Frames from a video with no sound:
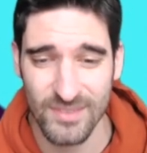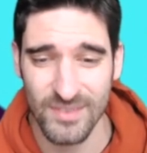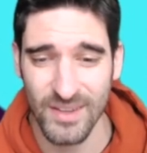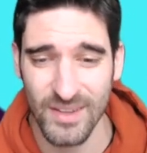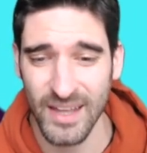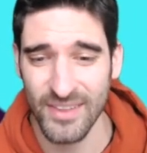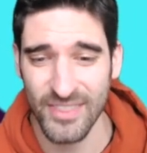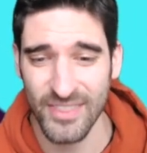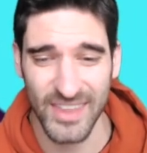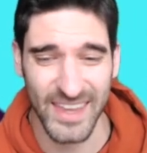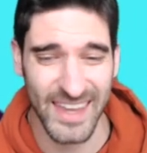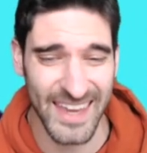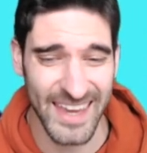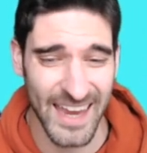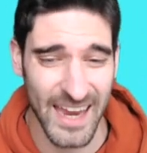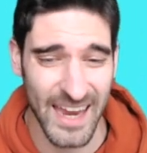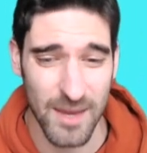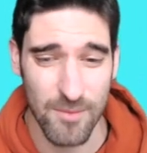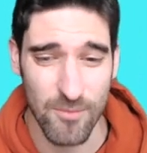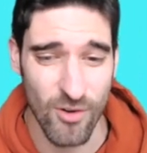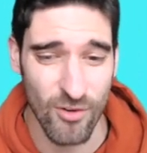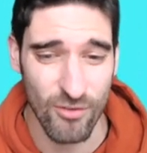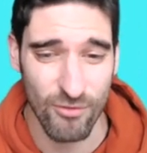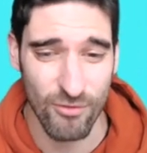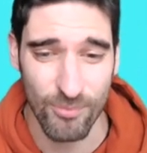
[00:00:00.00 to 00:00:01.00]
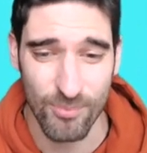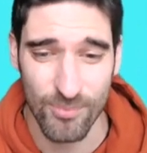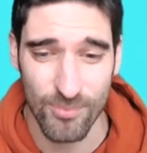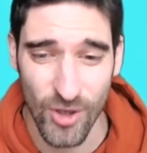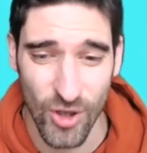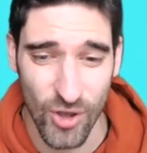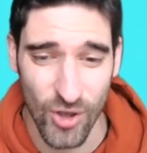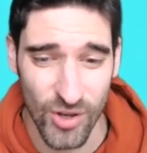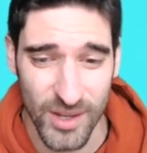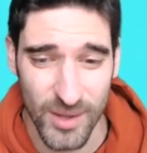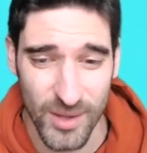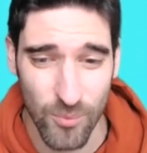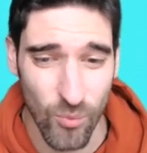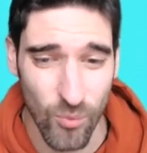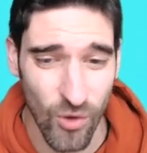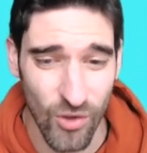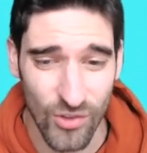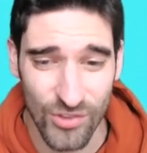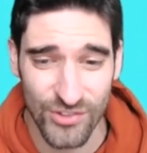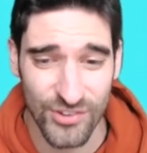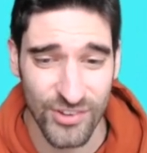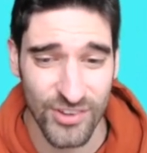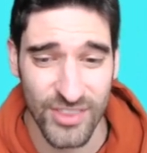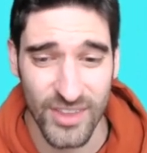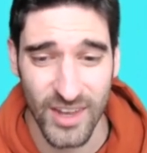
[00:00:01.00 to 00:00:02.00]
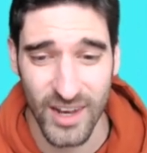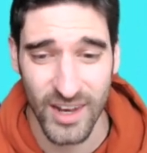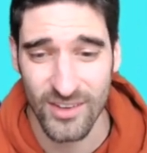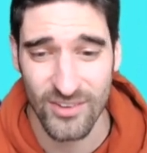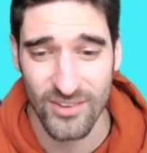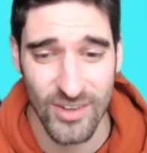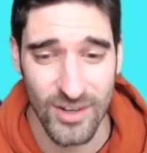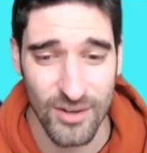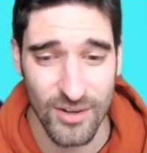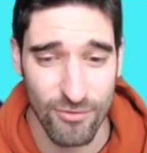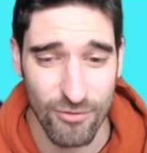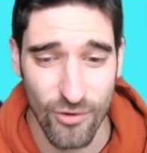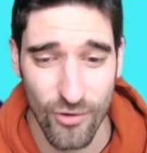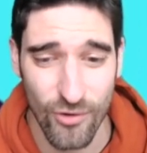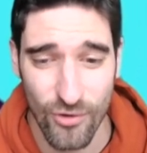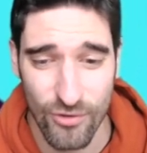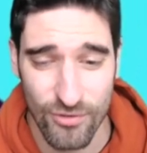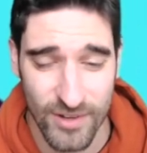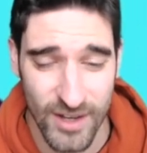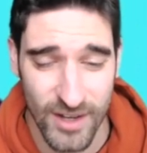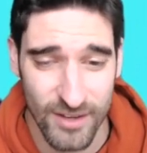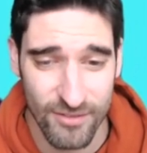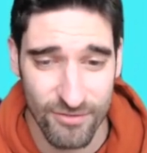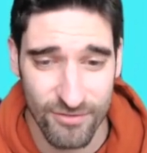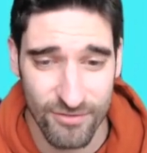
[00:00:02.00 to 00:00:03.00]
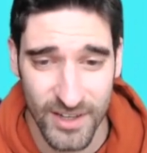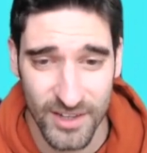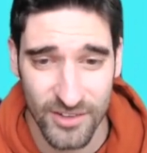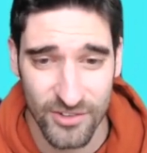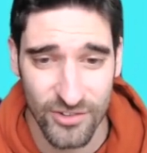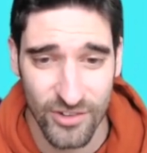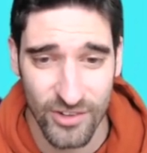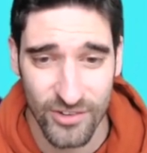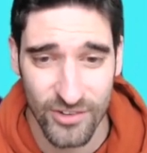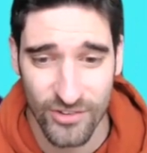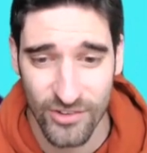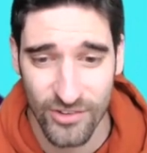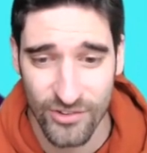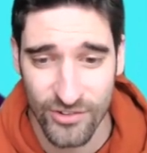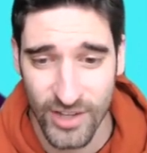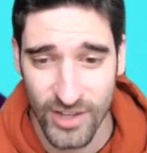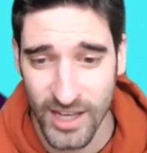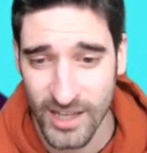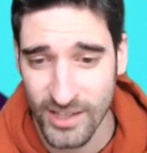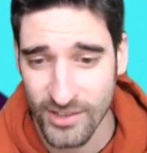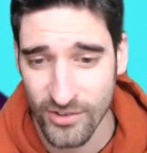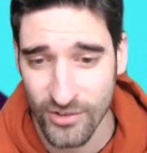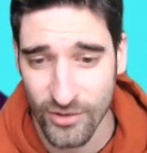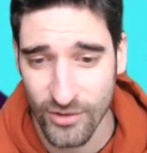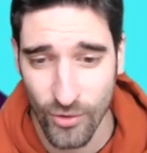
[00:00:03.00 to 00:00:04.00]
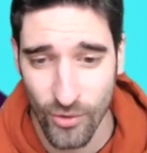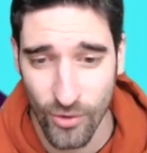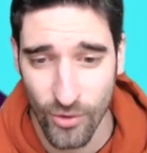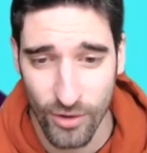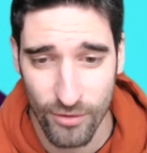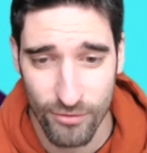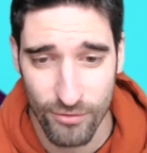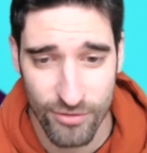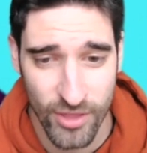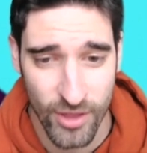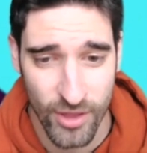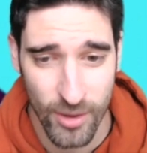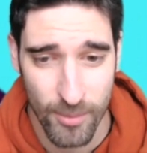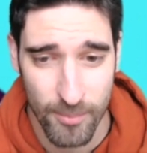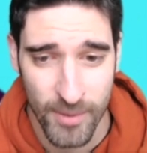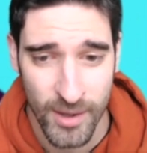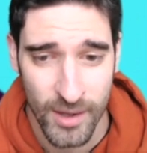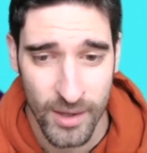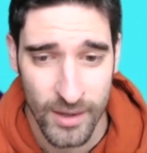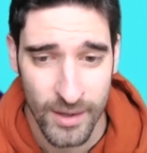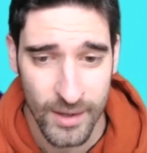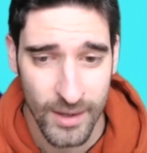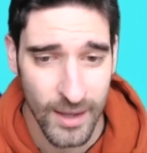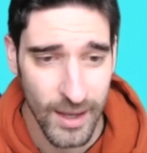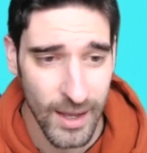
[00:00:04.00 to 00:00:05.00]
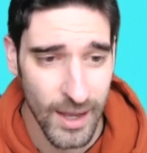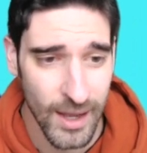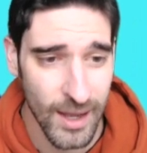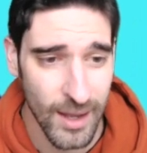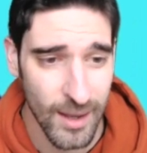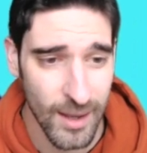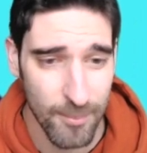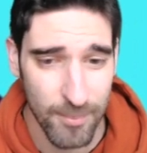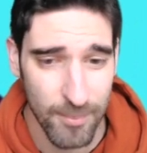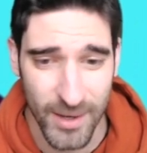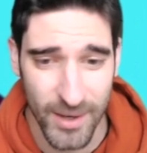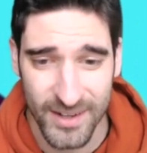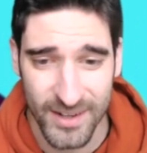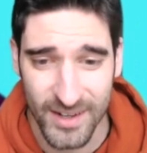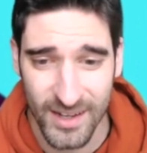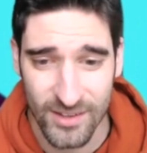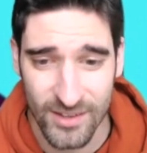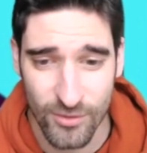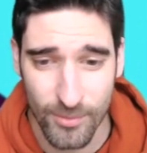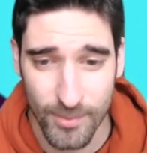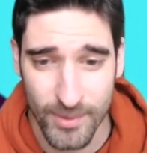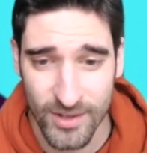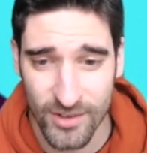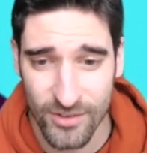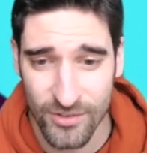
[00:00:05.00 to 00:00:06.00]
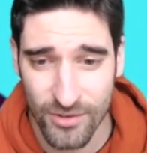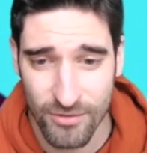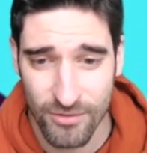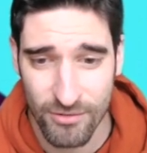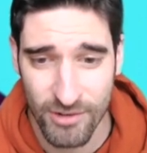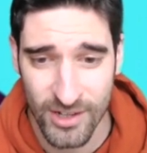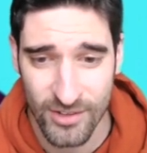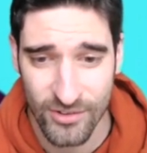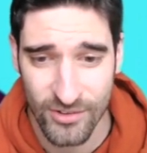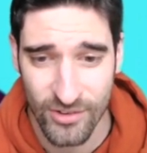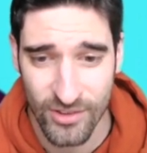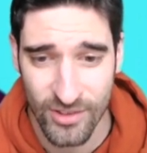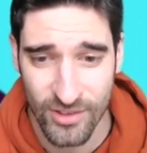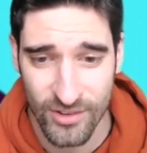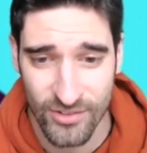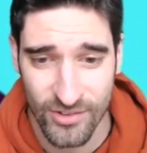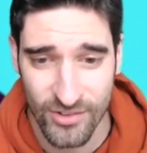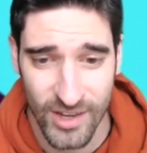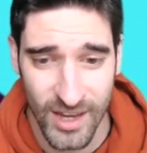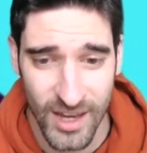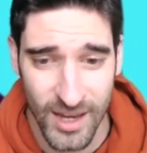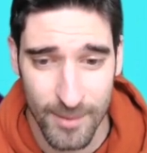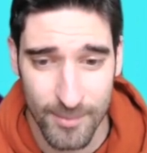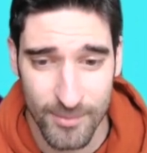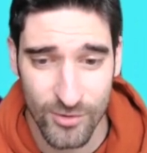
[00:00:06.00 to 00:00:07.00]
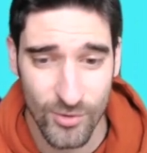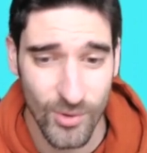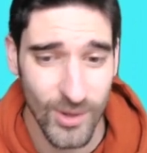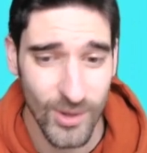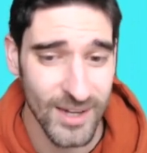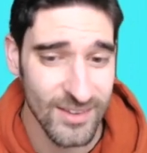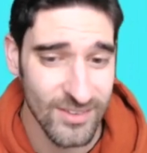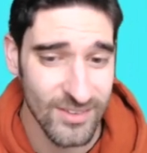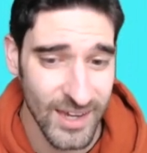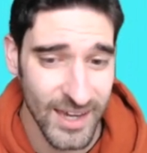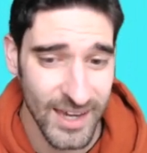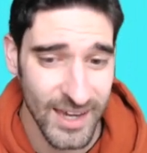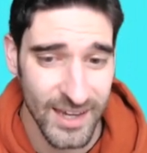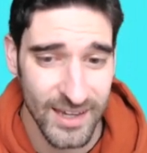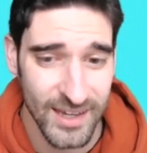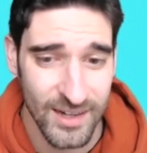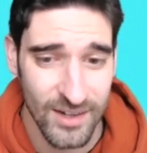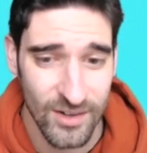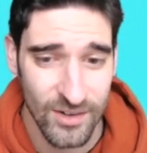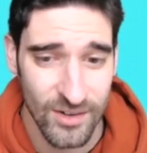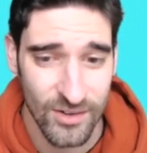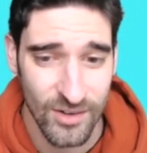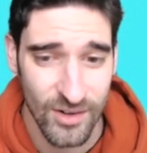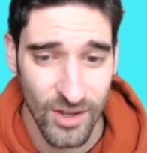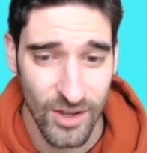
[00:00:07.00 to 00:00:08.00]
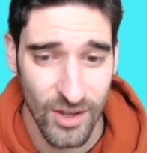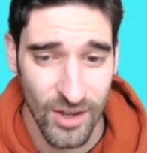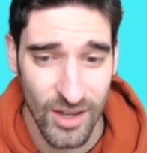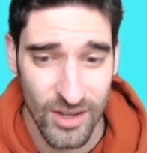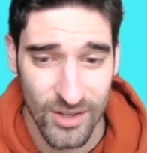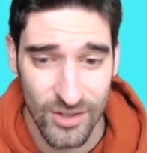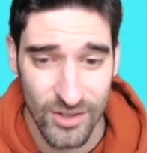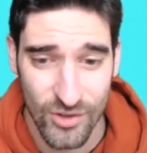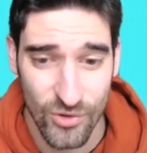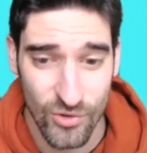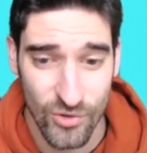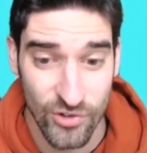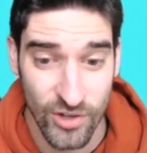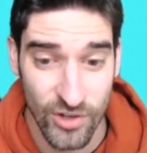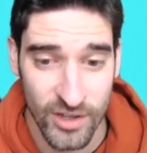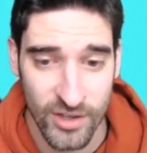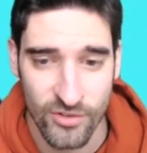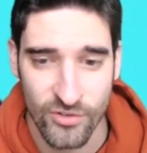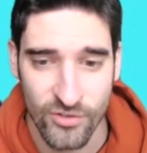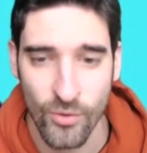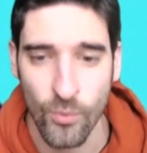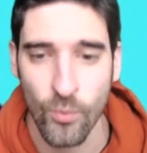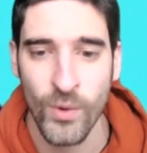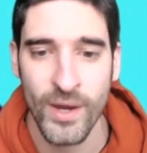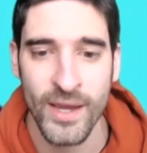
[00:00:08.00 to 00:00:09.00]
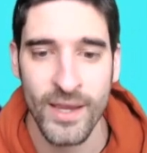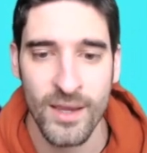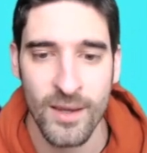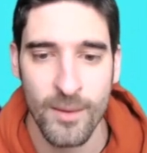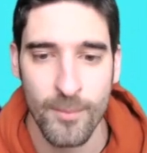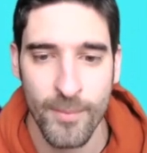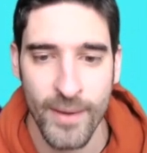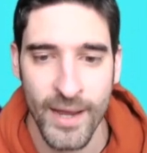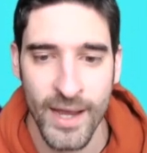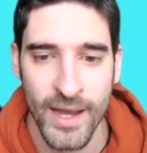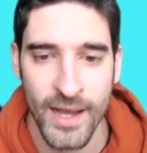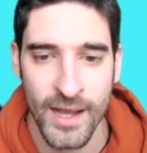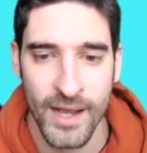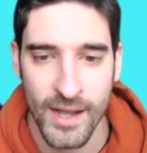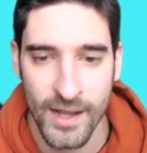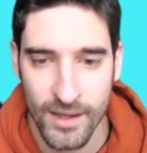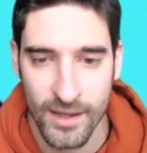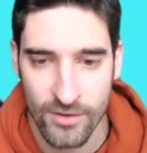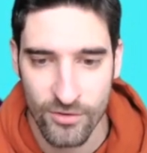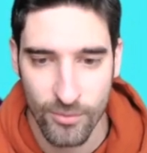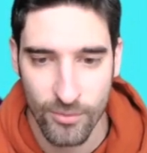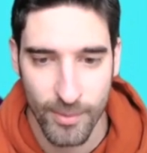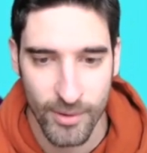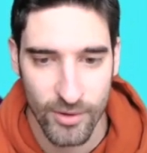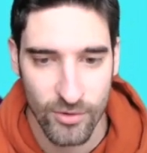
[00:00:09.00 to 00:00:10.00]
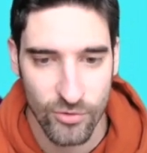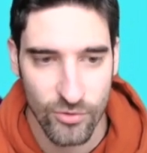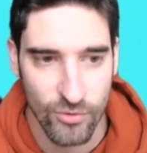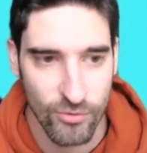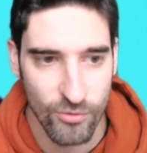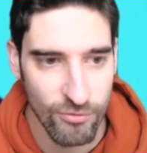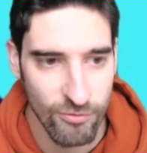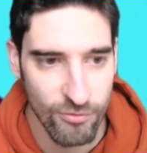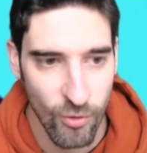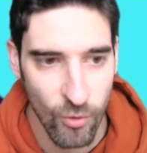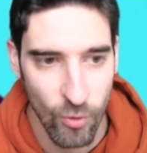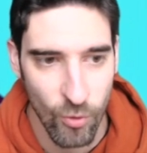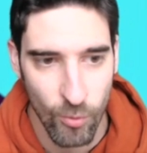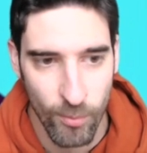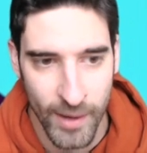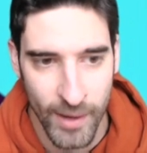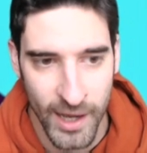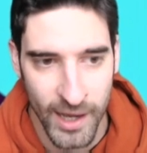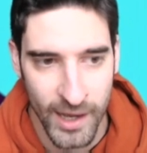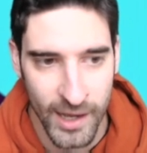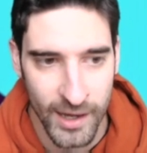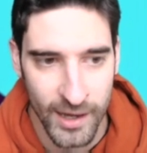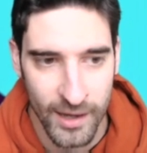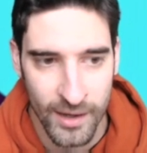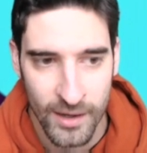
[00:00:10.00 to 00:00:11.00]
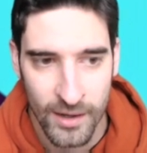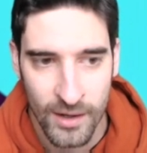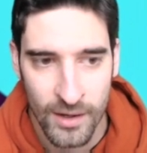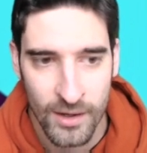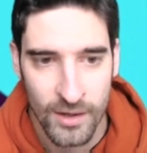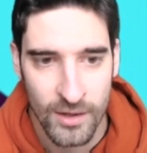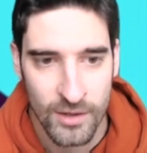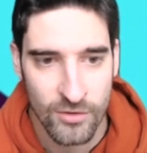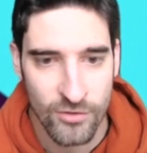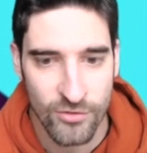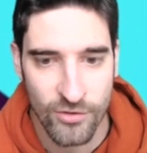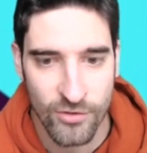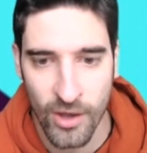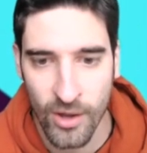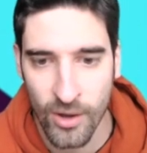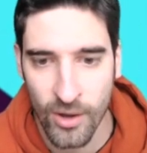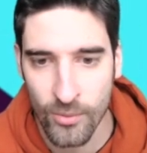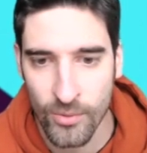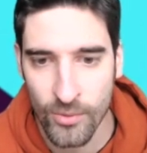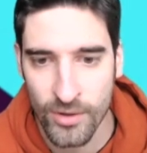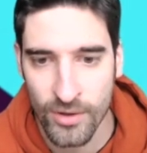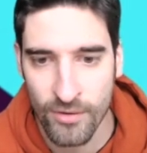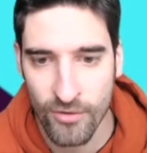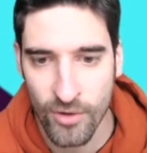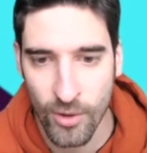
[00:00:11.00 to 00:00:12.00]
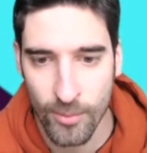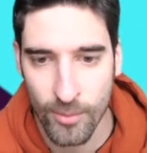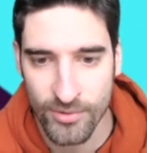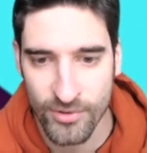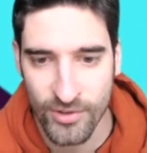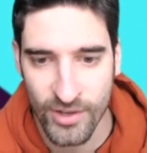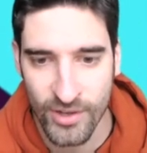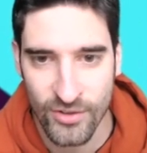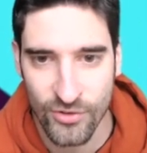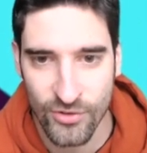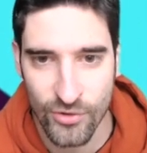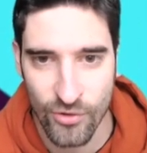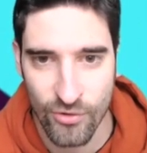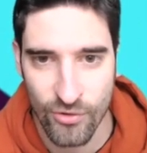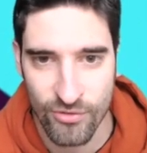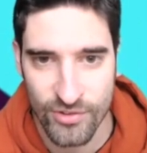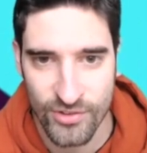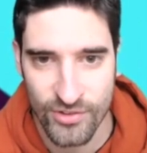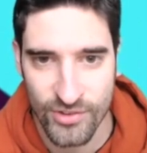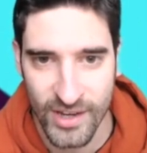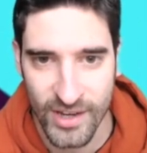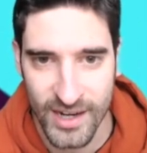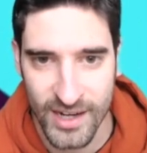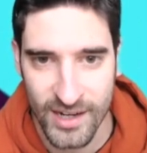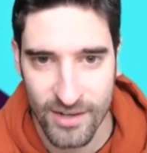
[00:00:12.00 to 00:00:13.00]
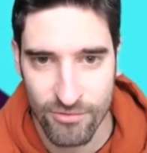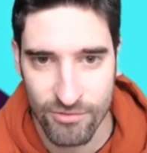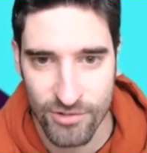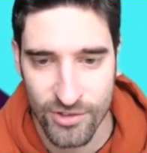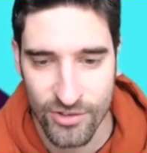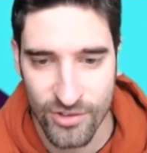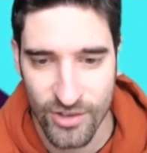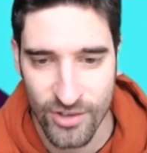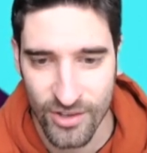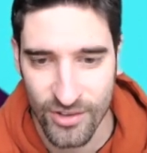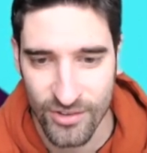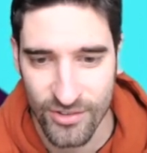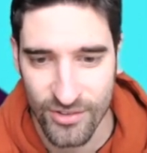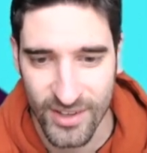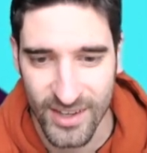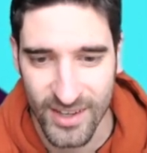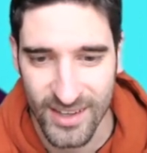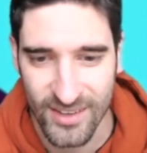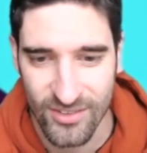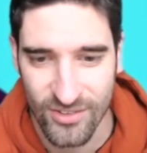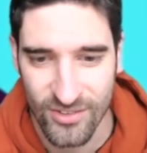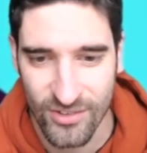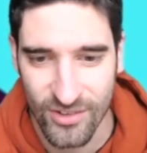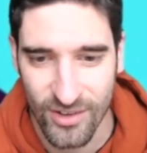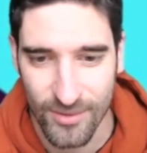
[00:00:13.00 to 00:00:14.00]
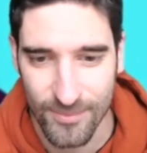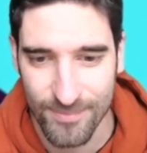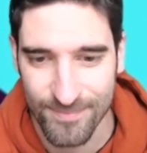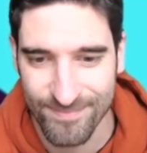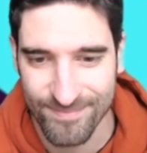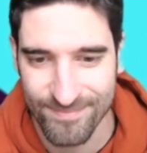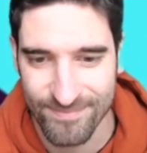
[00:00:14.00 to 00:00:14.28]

I think he came off early once in the last kind of 4 or 5 fixtures. He started all of them, played 90 minutes the rest of the time. He's quite attacking, usually as a wing back as opposed to a full back. So you've got potential of attacking returns against a